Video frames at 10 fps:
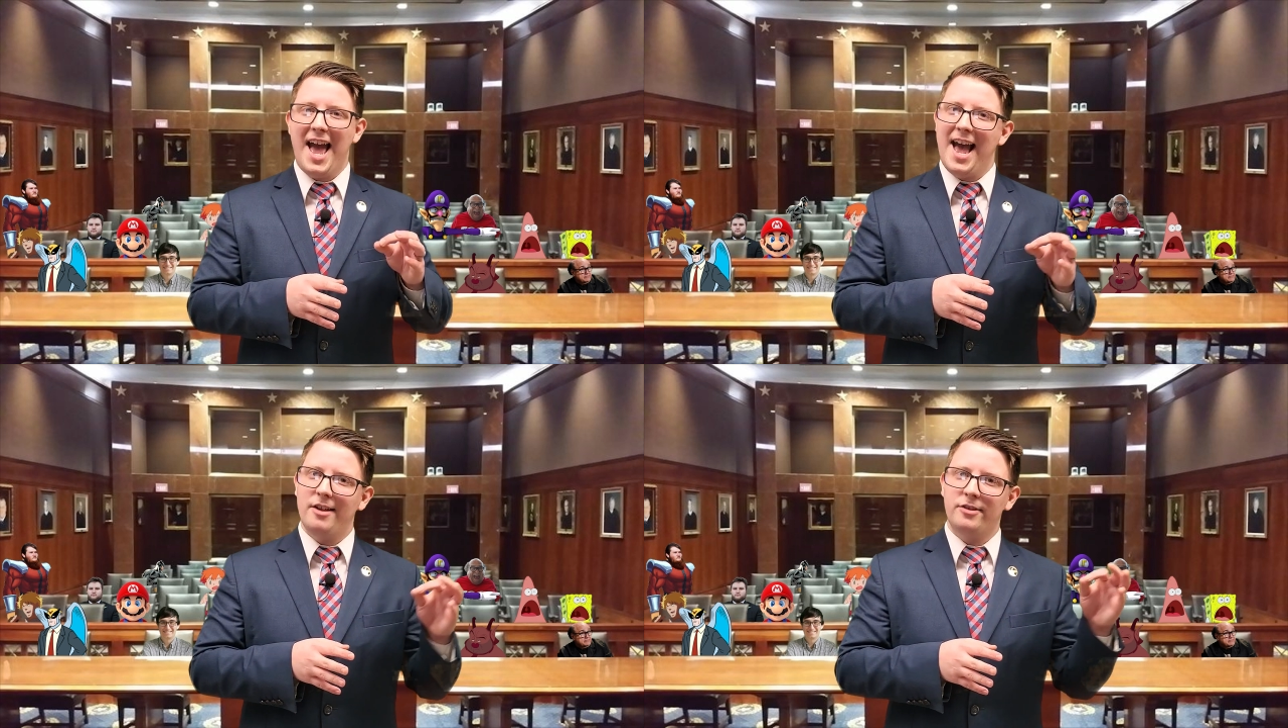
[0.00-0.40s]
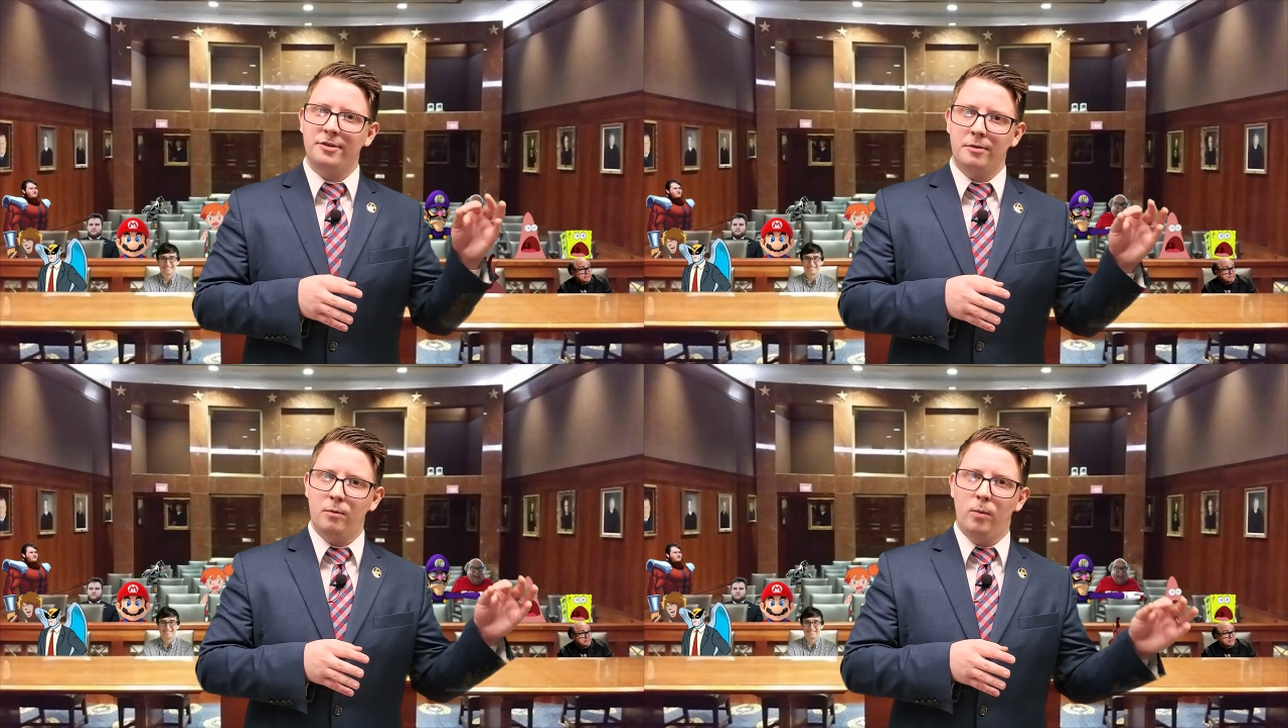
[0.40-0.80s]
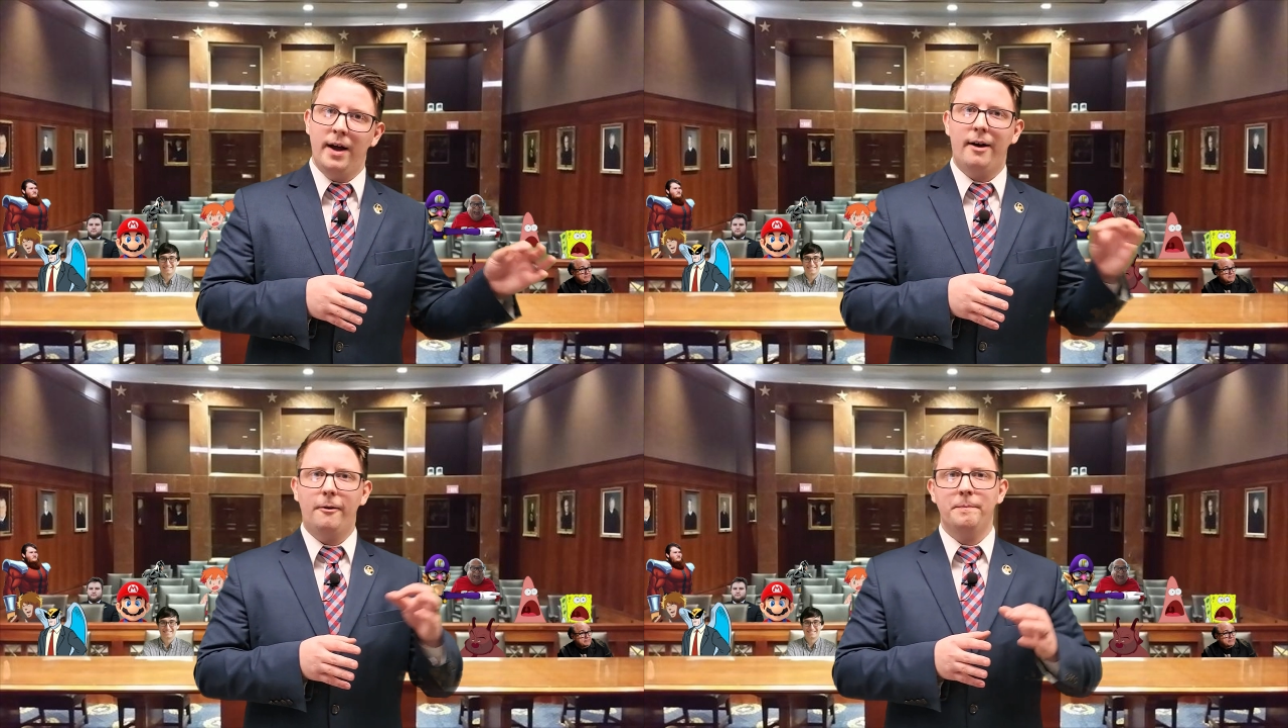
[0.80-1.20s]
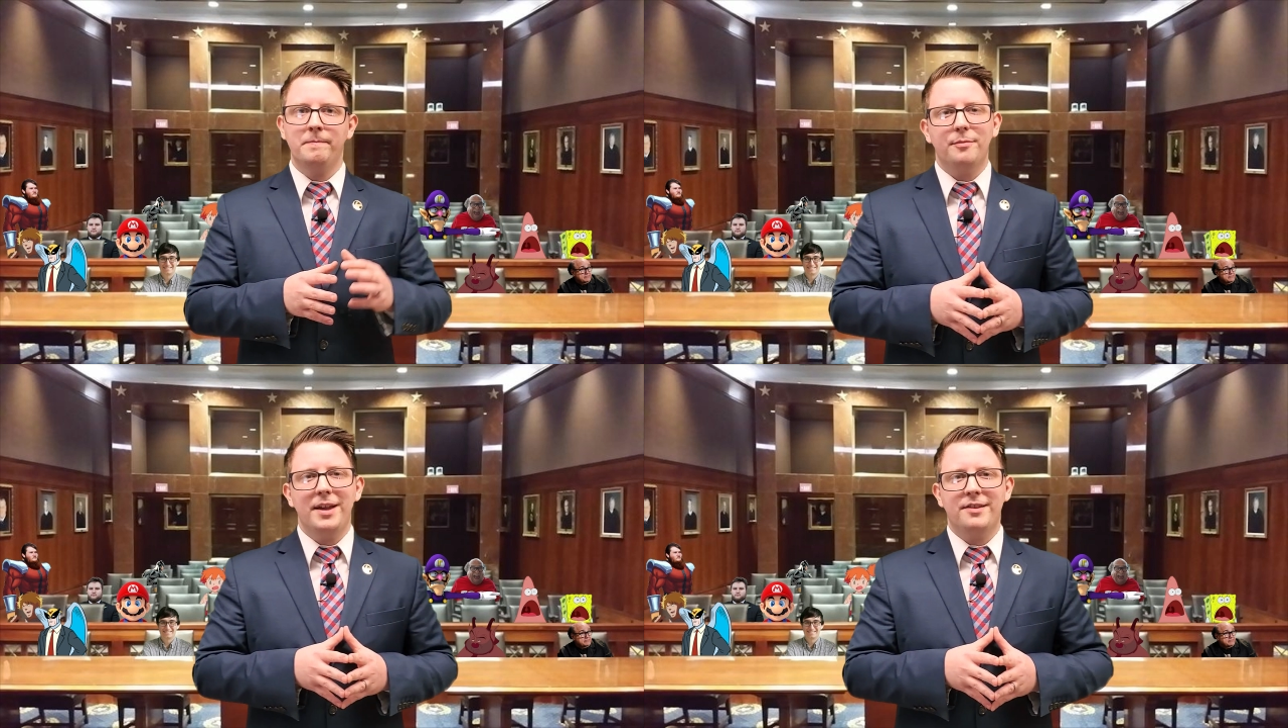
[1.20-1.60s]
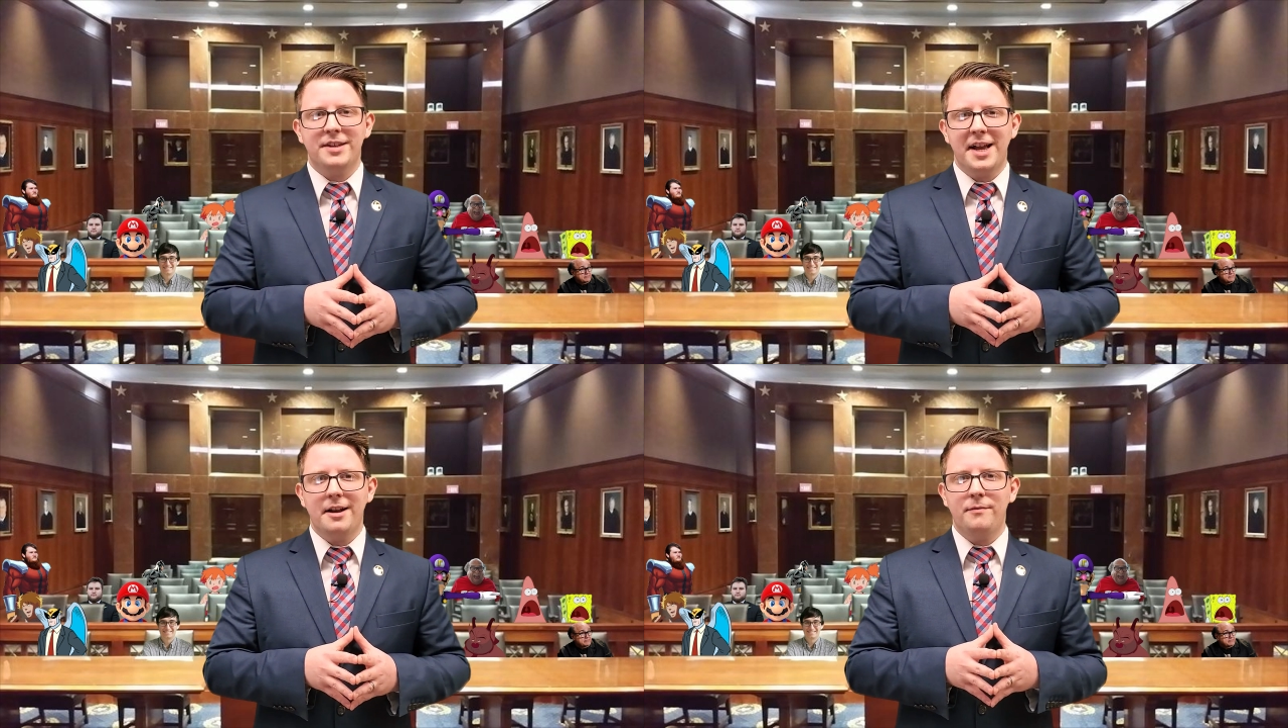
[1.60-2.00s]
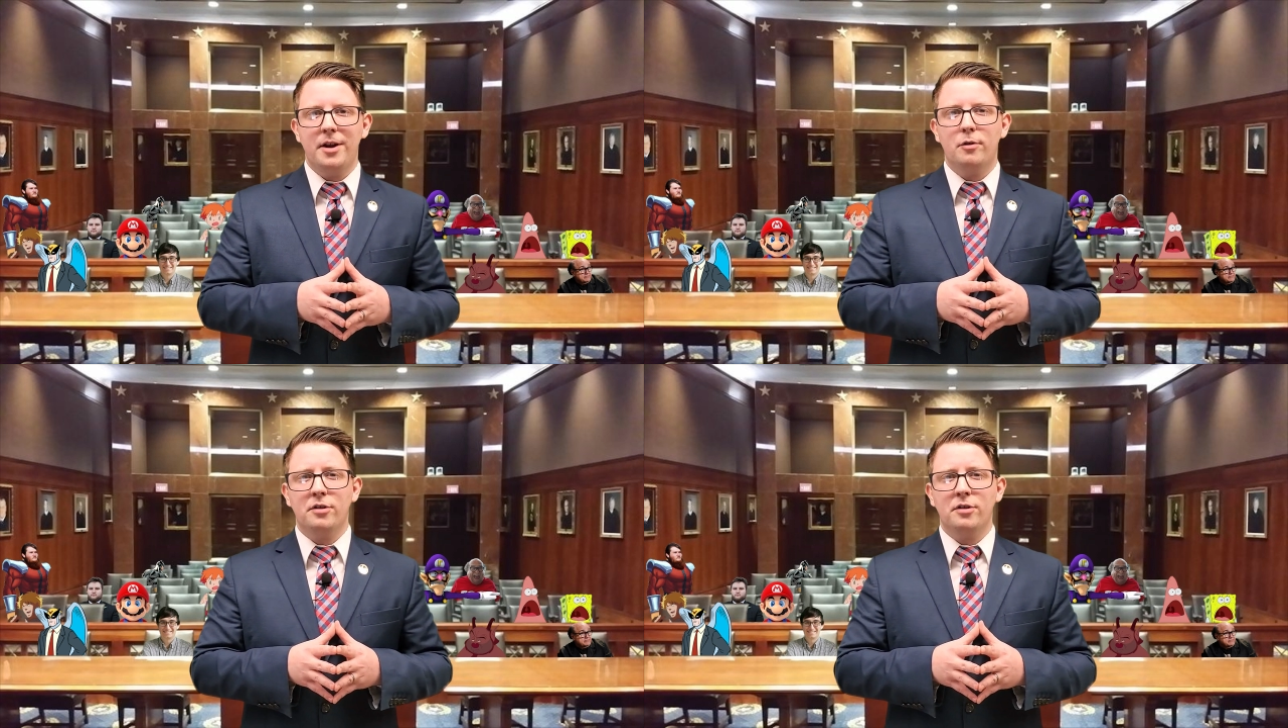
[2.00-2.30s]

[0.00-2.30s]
as well. This means that Danny DeVito